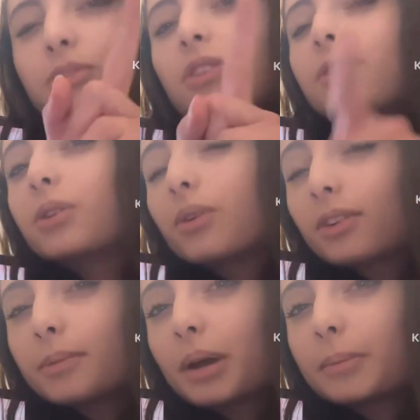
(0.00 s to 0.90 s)
So if you know you're
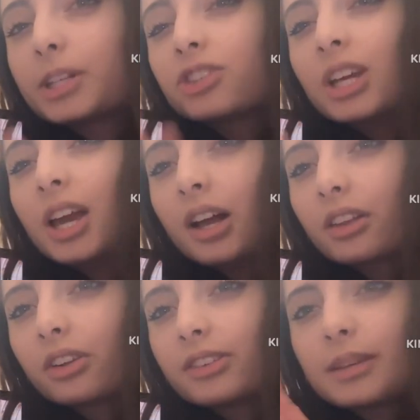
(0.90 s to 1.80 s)
going to publish, a
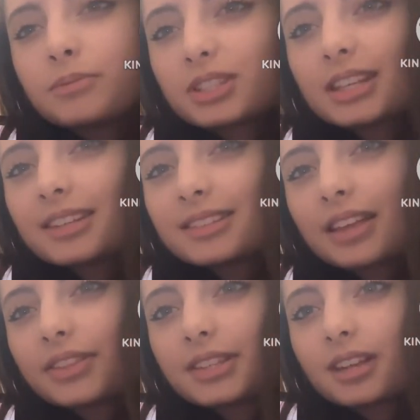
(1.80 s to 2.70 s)
little tip, just like
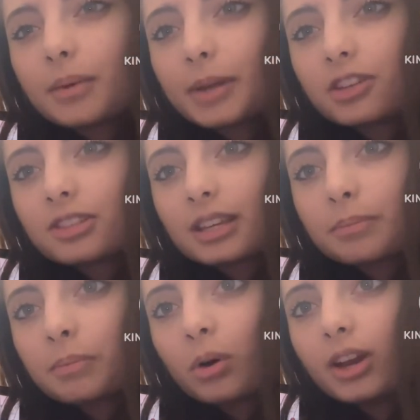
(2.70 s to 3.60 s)
set this up and just like
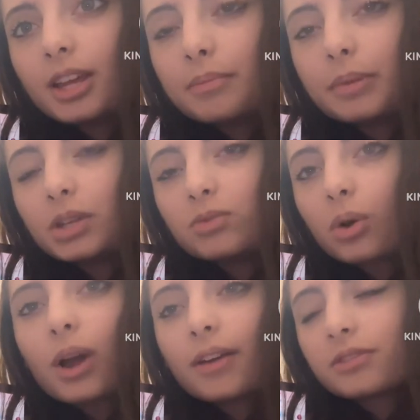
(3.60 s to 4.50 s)
put it, but you
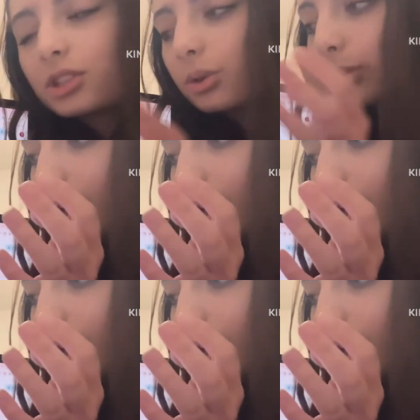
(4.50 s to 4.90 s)
don't have to